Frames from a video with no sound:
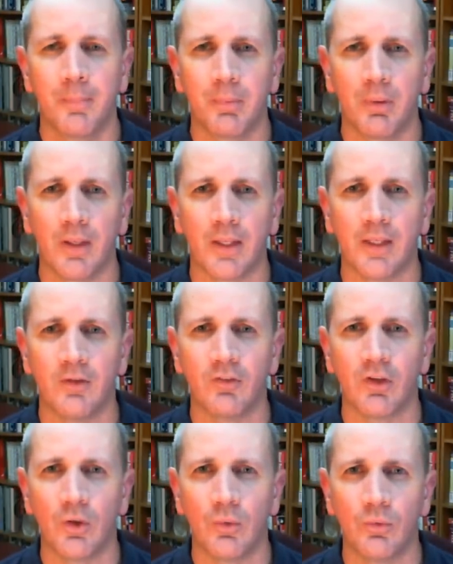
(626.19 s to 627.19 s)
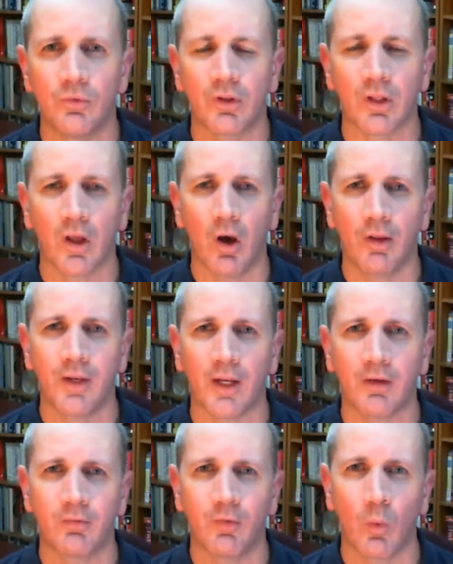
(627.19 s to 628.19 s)
please use the
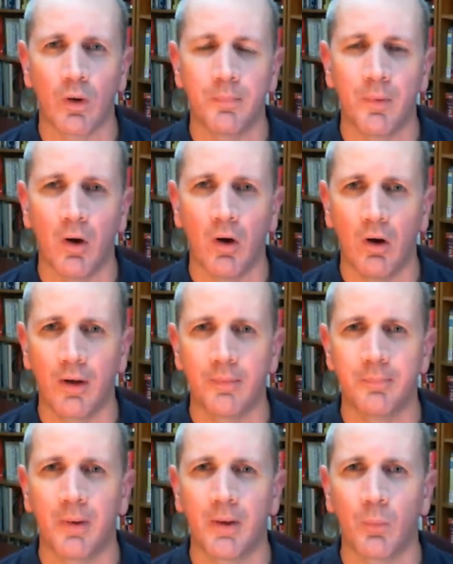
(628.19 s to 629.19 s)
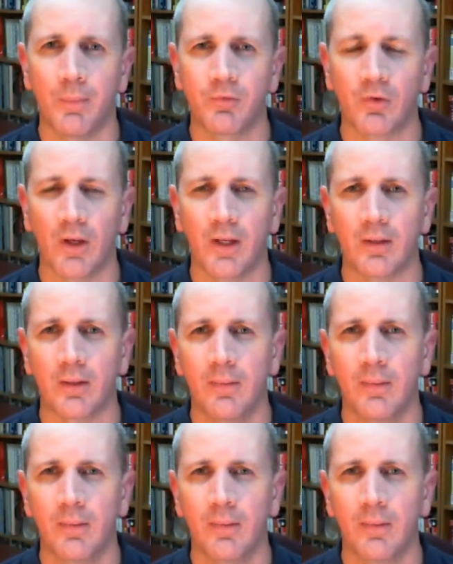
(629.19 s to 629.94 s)
contact form on my website.